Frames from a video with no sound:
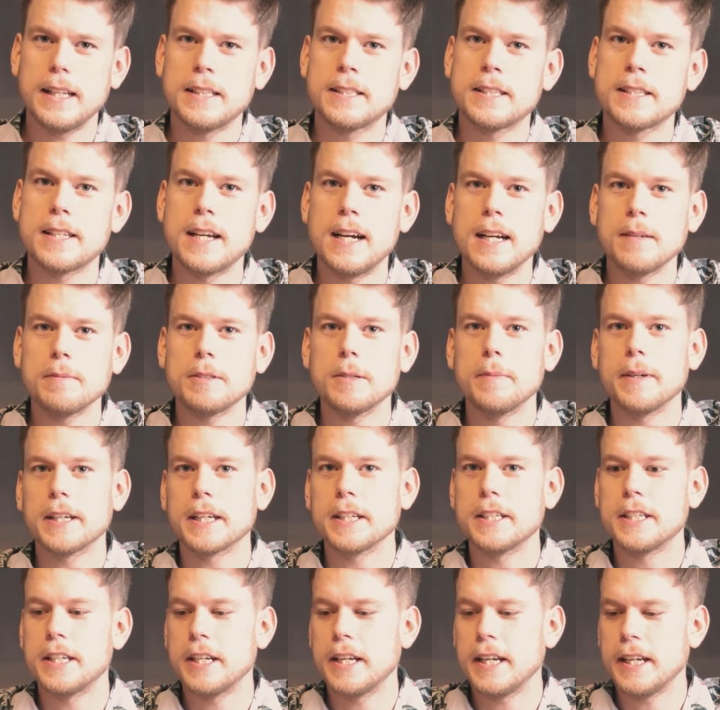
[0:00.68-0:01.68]
It's time to
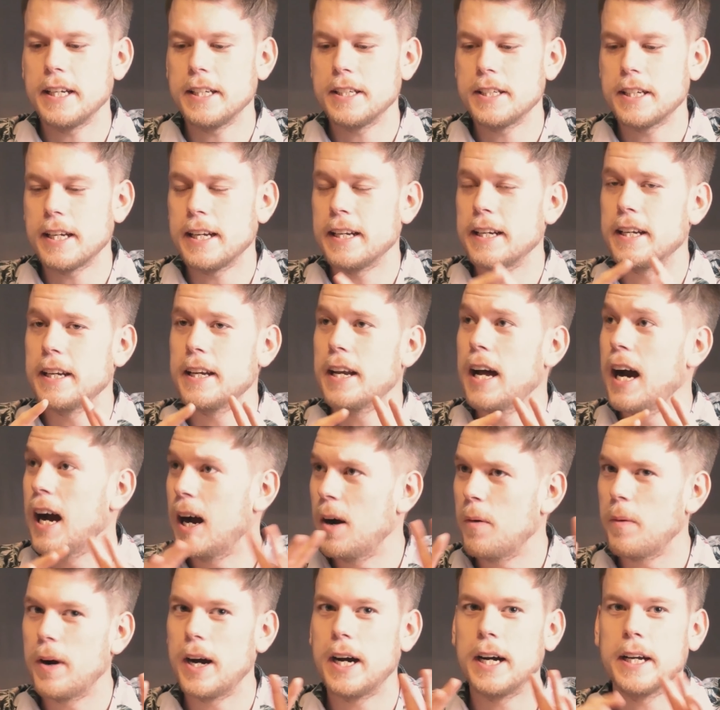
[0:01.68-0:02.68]
make a change in
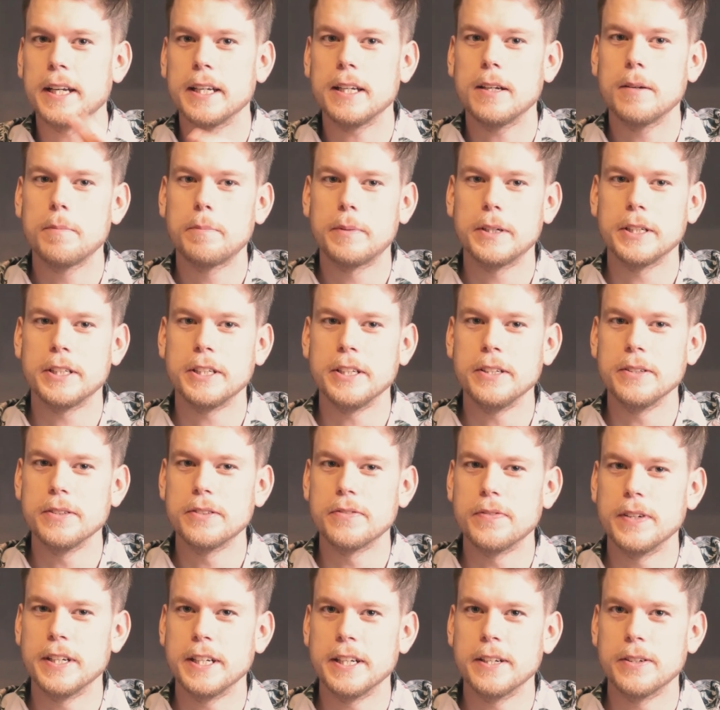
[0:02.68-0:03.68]
how I
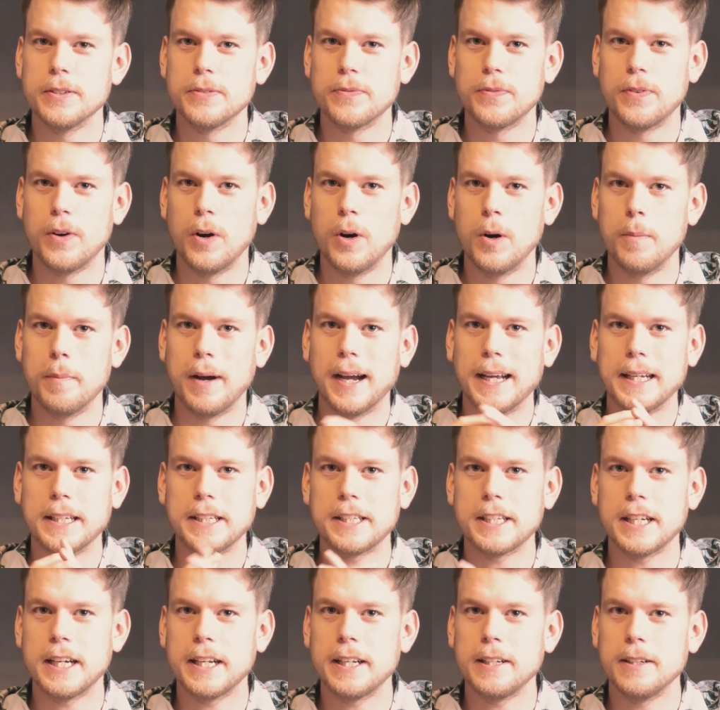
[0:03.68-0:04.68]
produce videos for
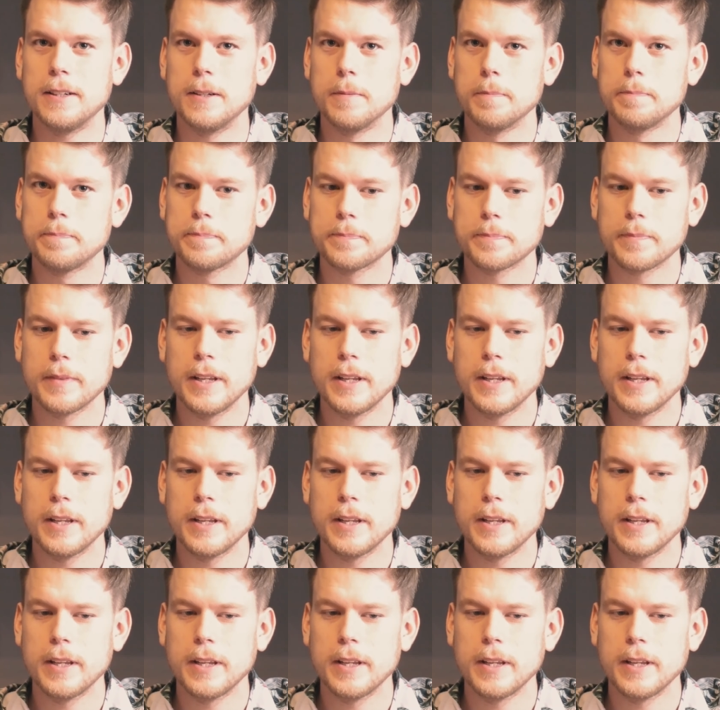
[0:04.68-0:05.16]
my channel.